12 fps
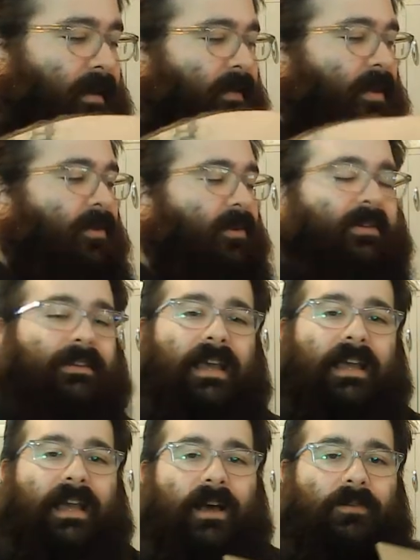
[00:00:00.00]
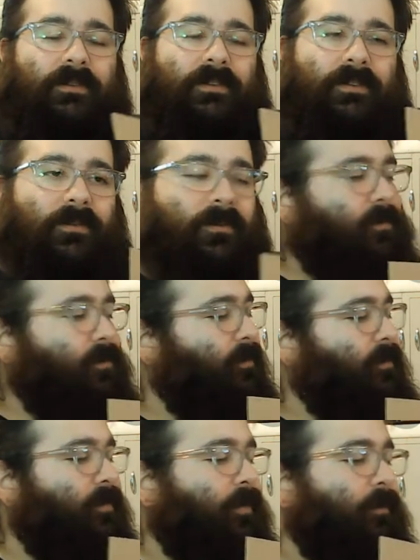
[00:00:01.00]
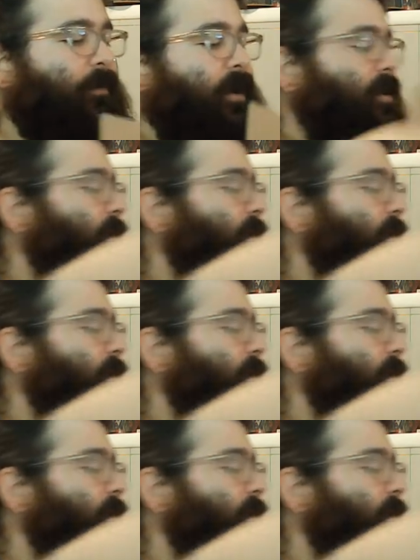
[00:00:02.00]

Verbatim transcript: That you could take out to the front